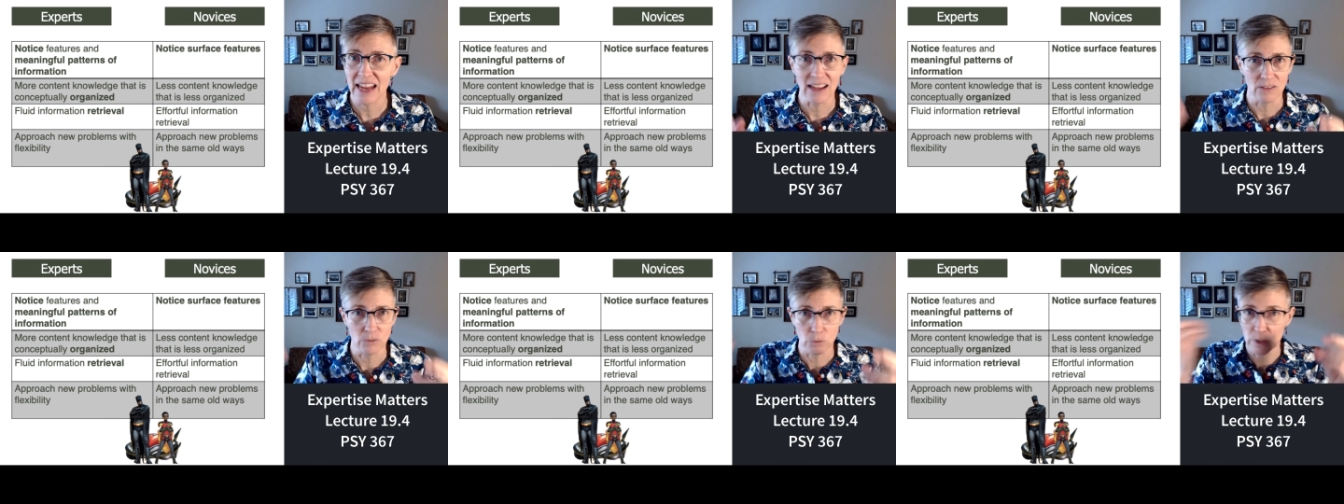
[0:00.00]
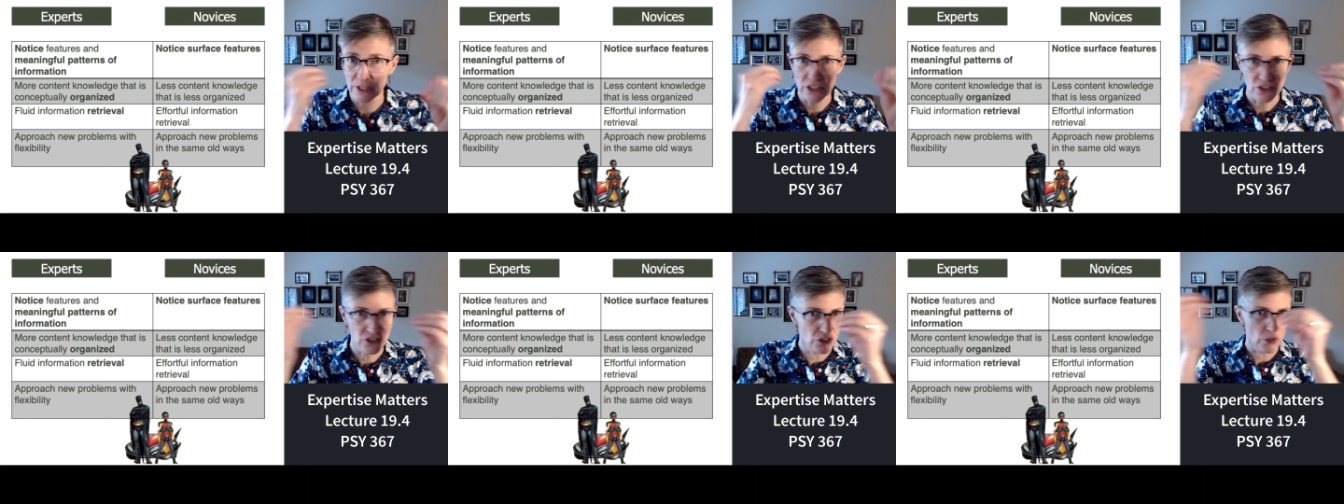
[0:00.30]
We
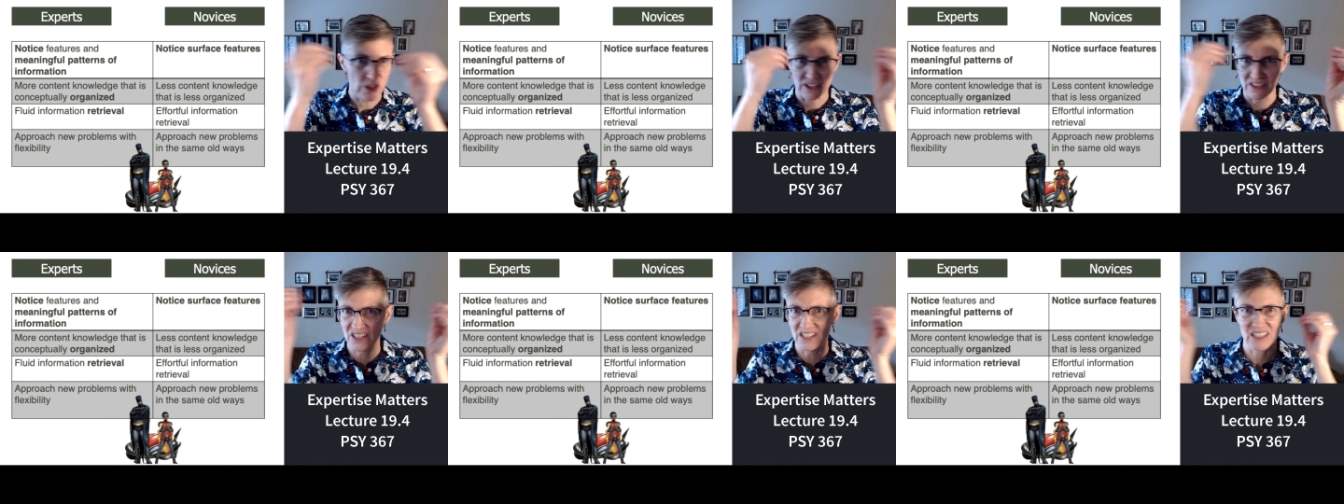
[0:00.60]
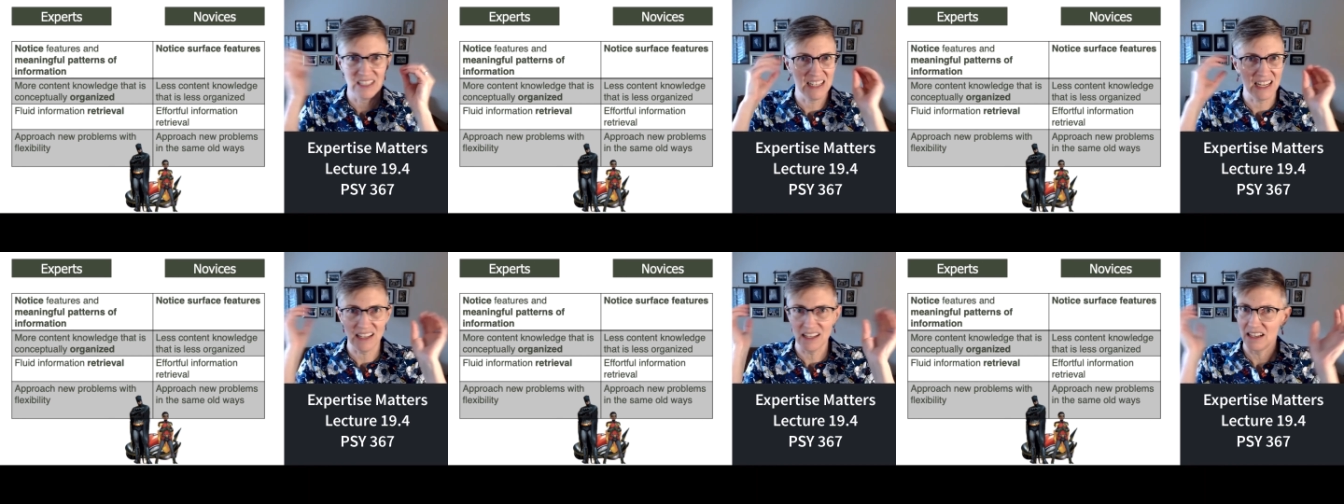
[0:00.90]
just sort of
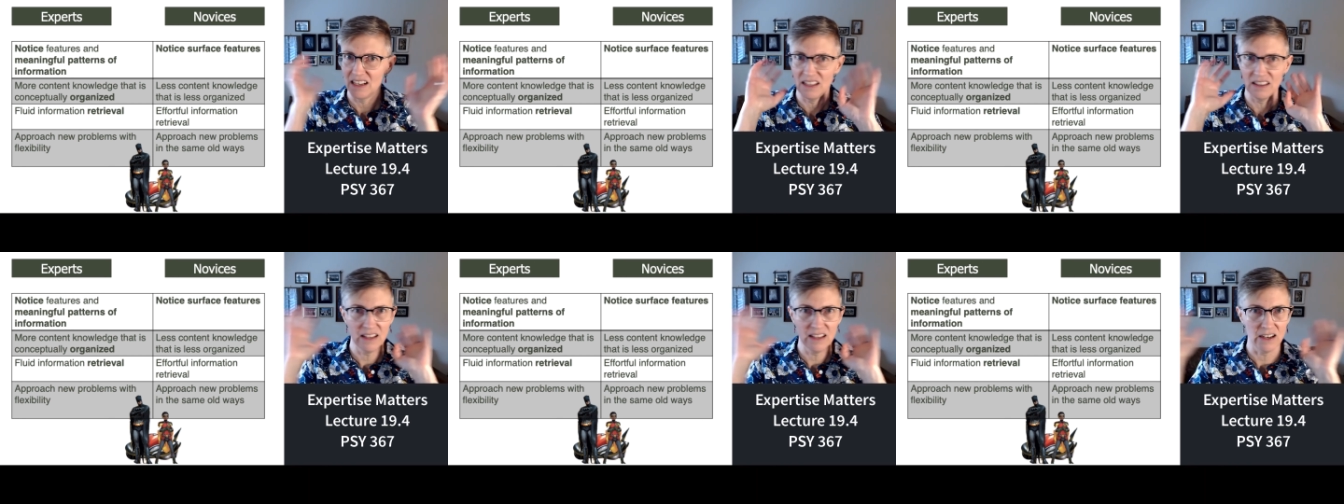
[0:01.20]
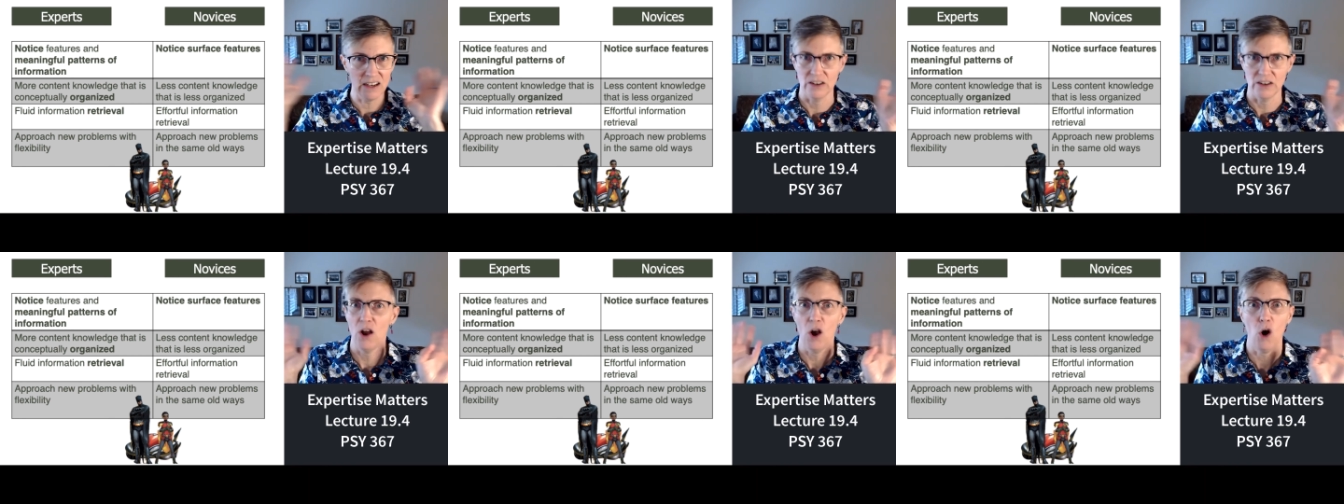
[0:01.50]
stick it in there
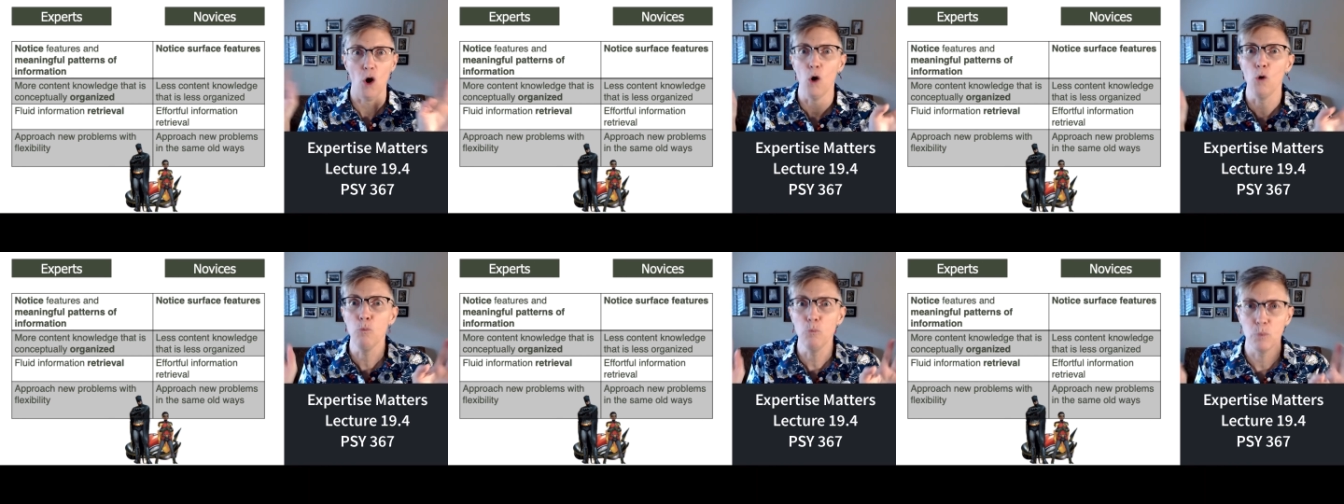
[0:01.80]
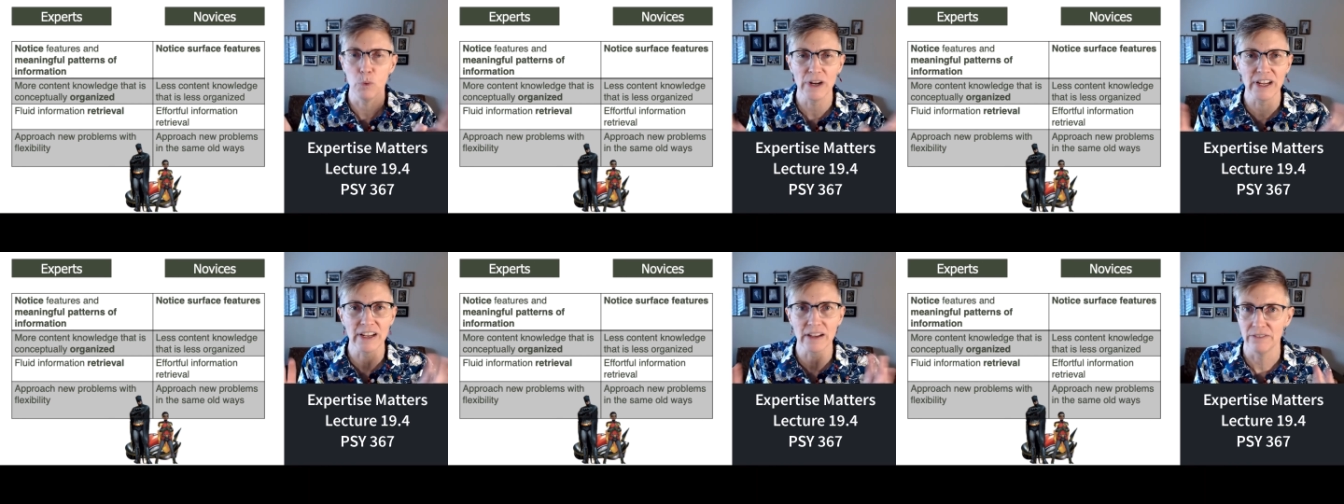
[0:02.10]
and hope we
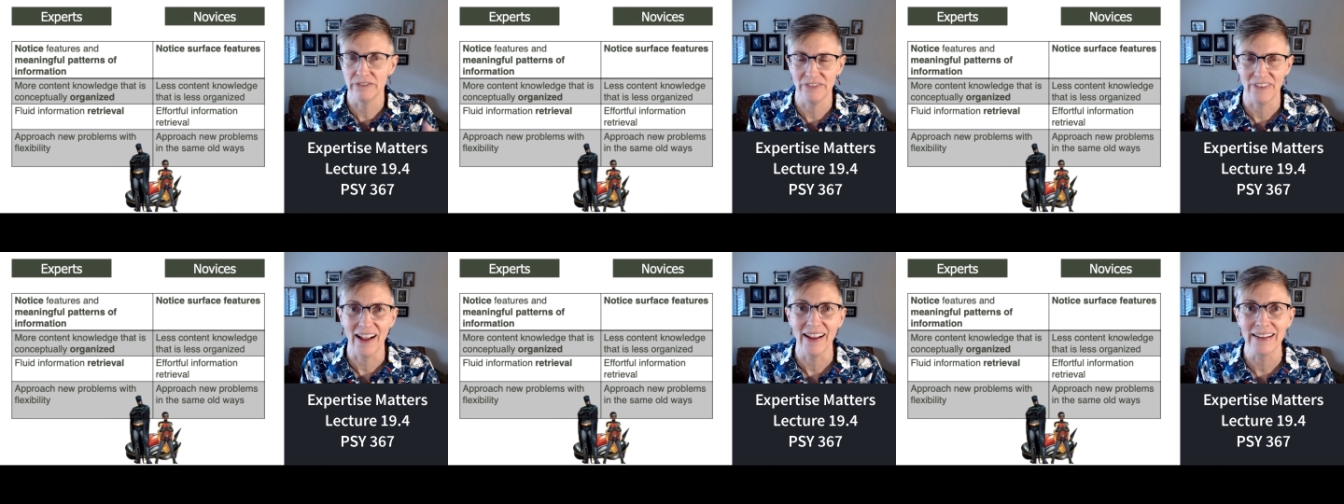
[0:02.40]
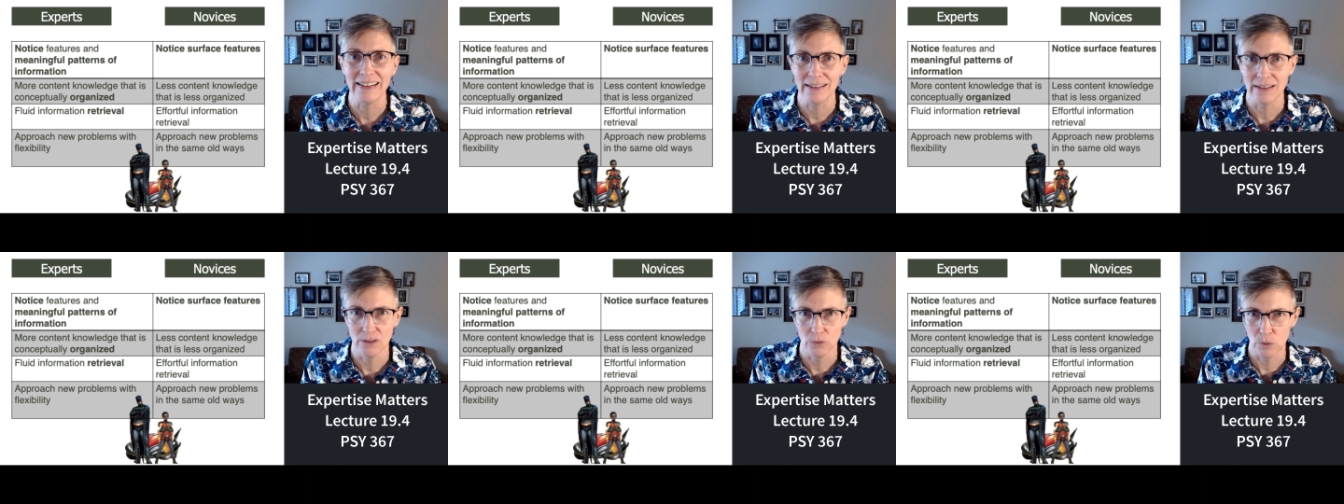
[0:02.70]
can find
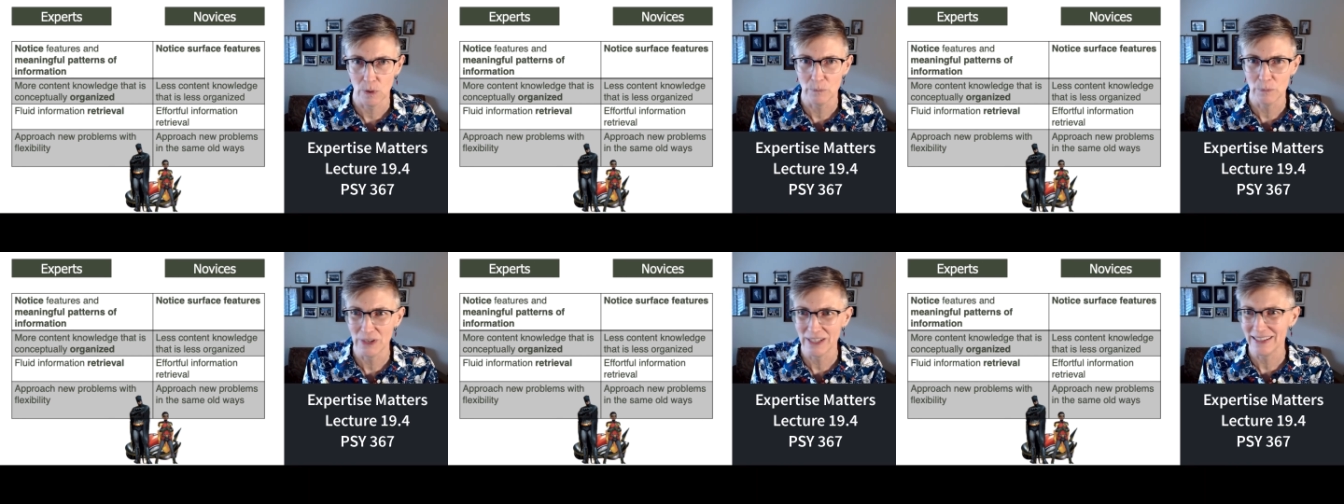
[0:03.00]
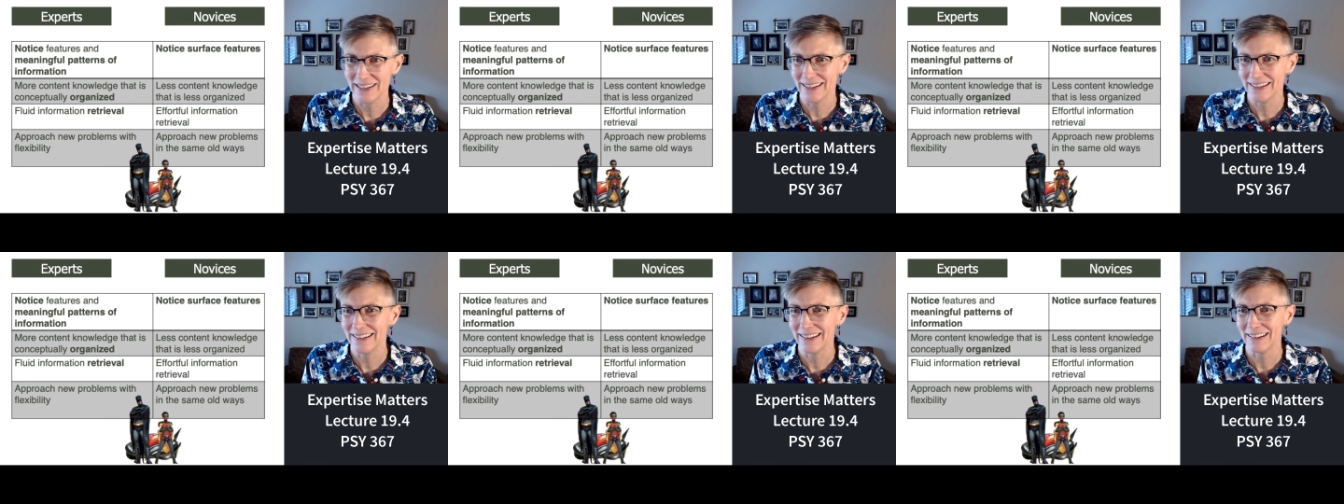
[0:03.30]
it when we
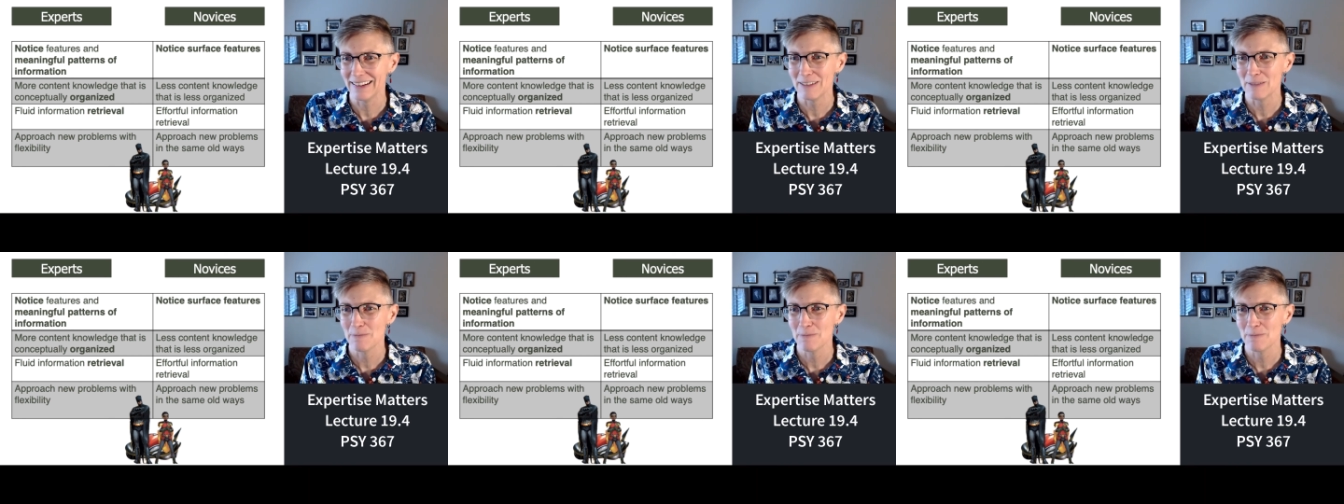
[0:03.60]
need it.